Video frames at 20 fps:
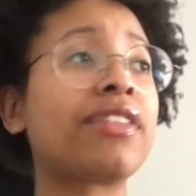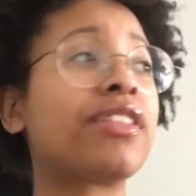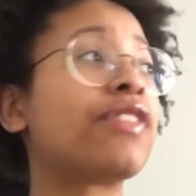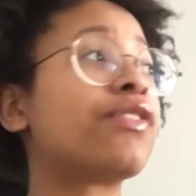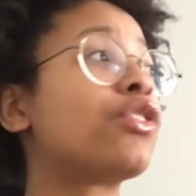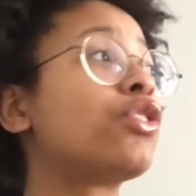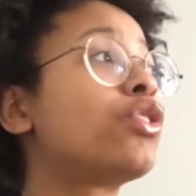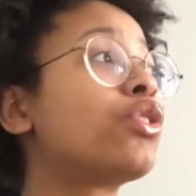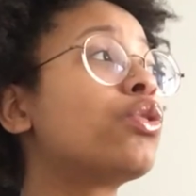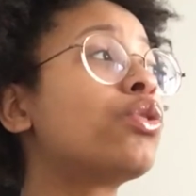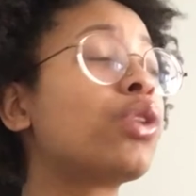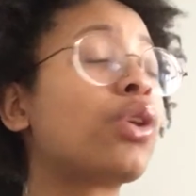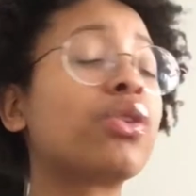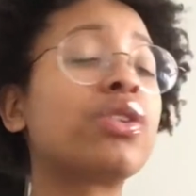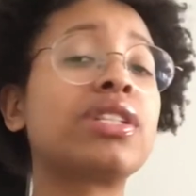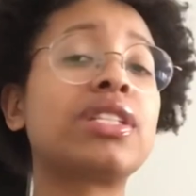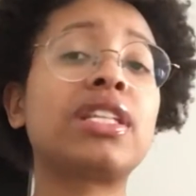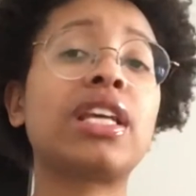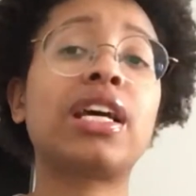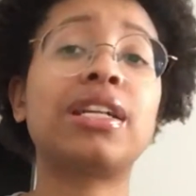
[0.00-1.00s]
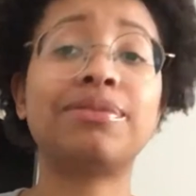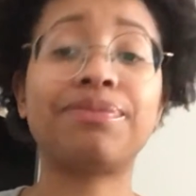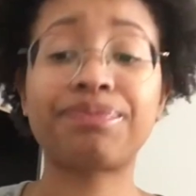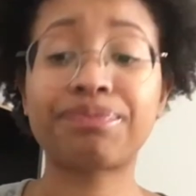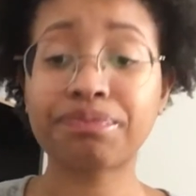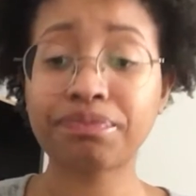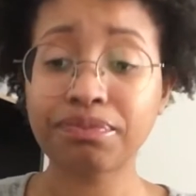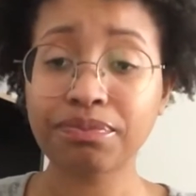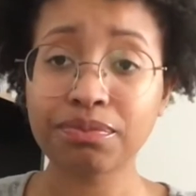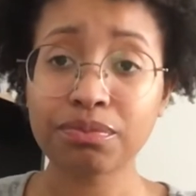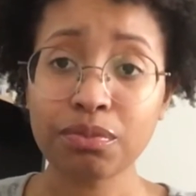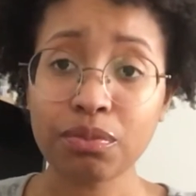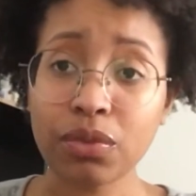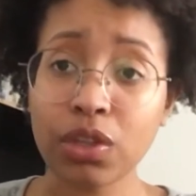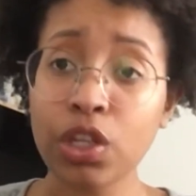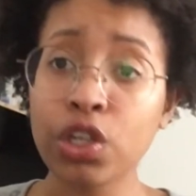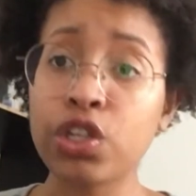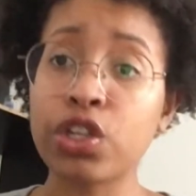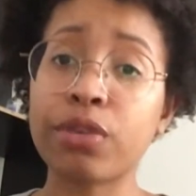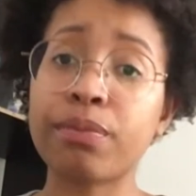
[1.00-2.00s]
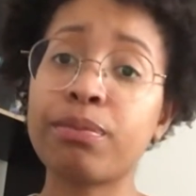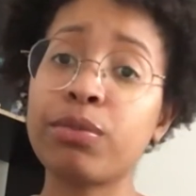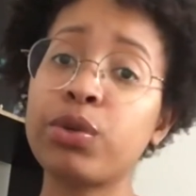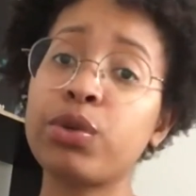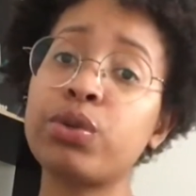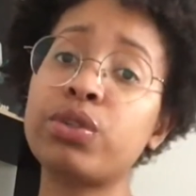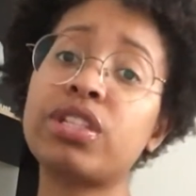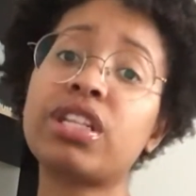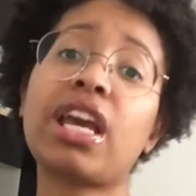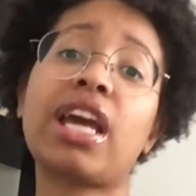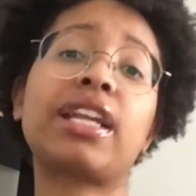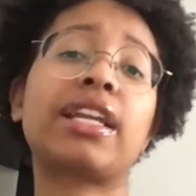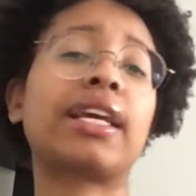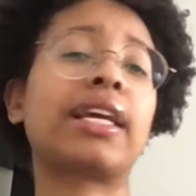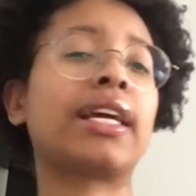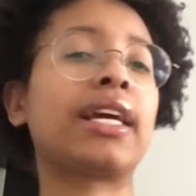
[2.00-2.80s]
if you do notice that your moods kind of